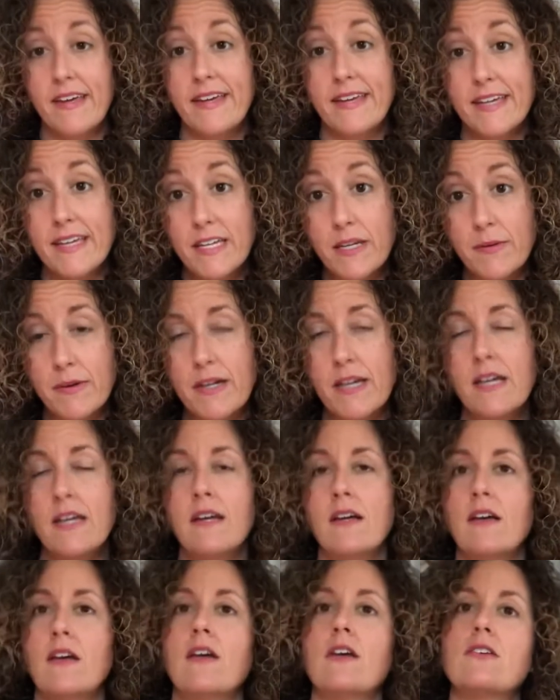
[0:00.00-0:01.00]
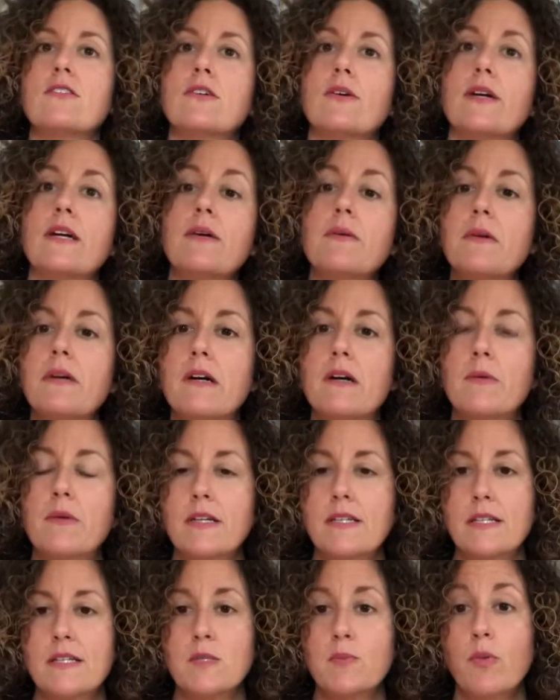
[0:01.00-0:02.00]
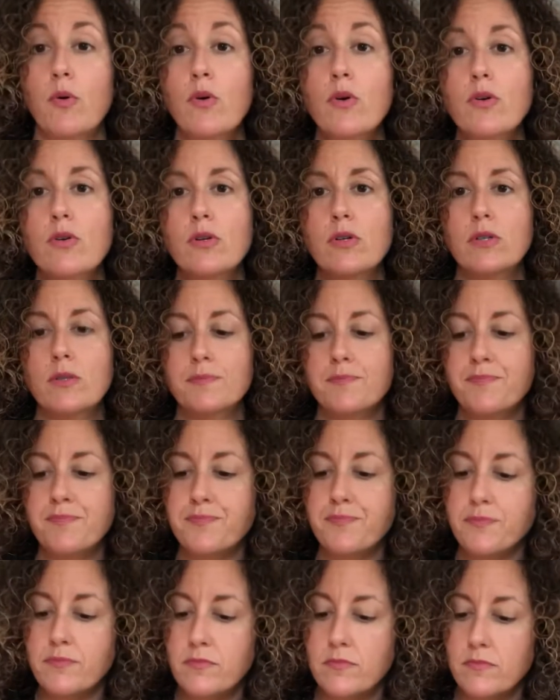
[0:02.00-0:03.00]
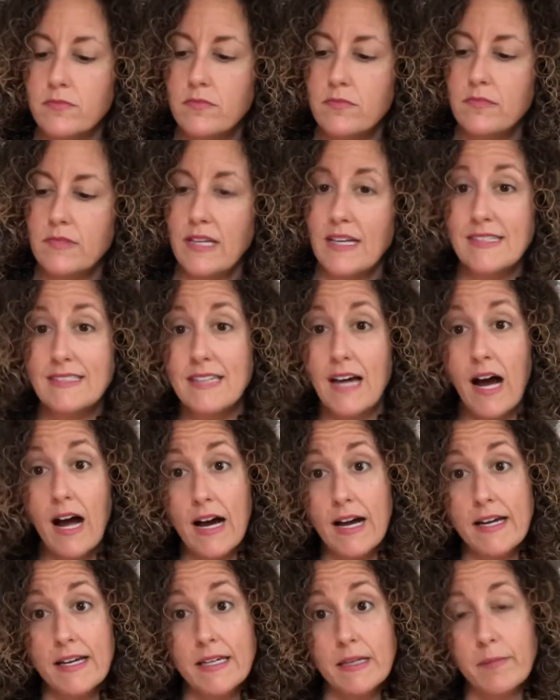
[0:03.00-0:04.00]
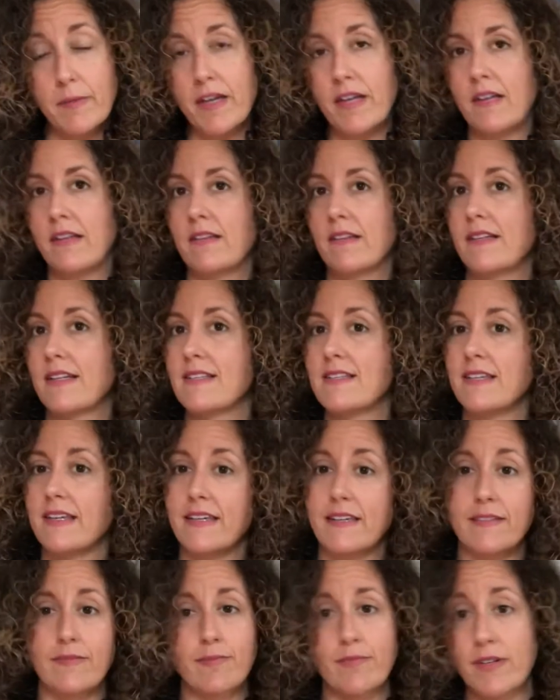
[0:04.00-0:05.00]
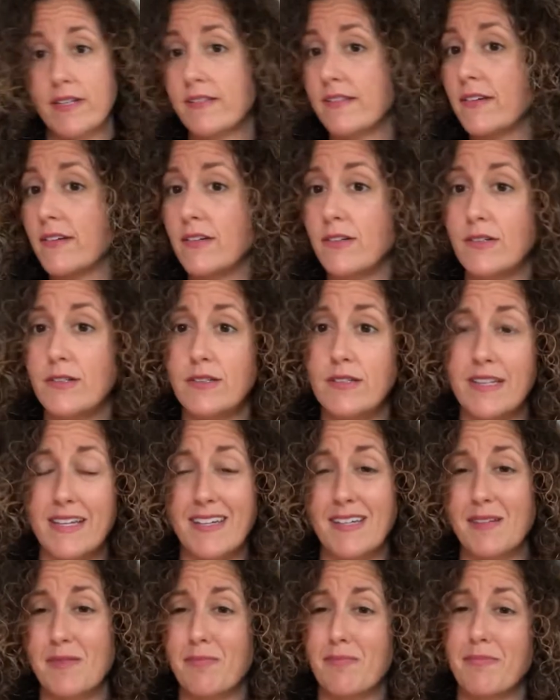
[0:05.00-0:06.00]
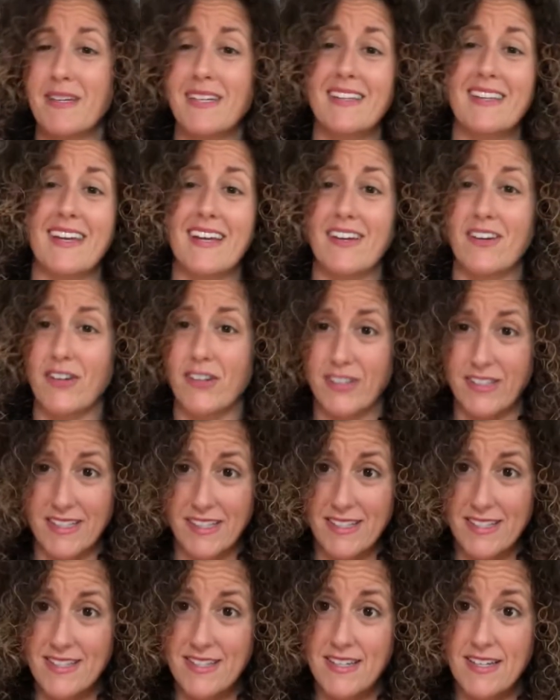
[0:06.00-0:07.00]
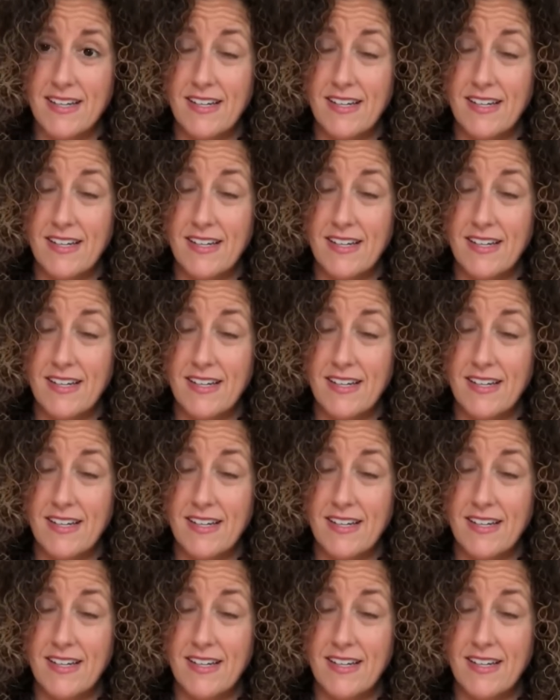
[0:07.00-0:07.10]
Anyway, so here we are, we're in this portal time that's like until like mid-late August.